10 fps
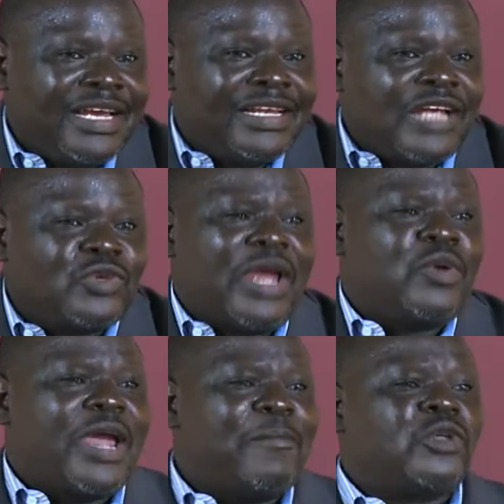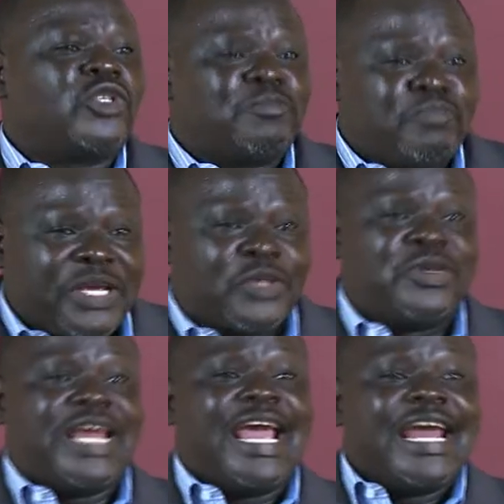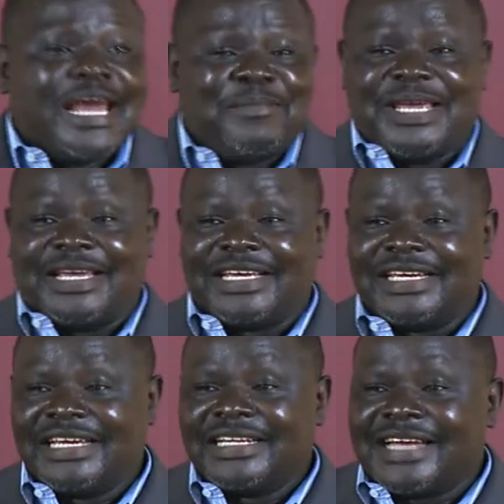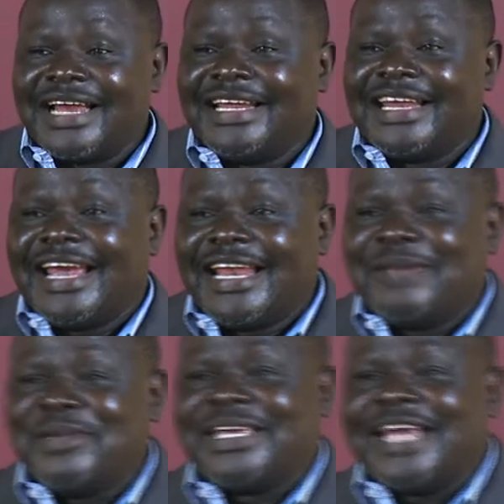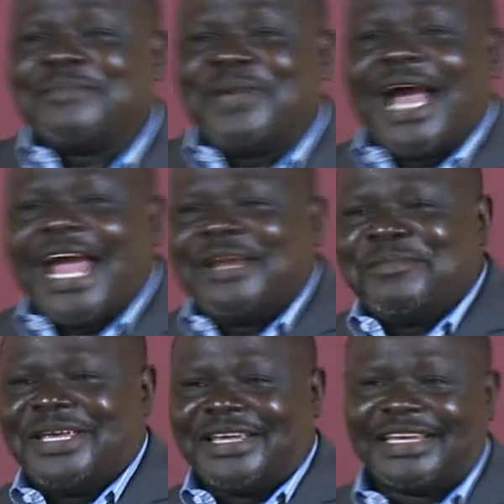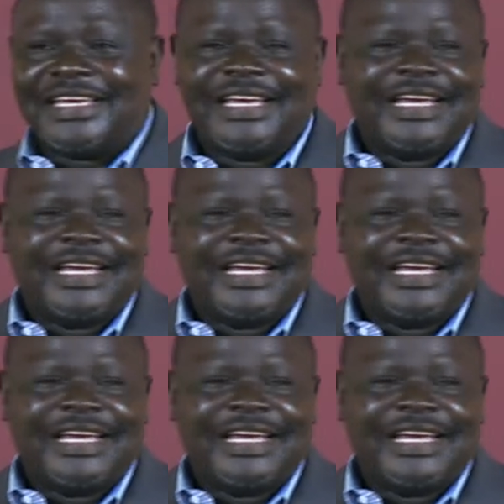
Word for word: That's why you are able to speak to the enemy, telling the enemy, get behind me,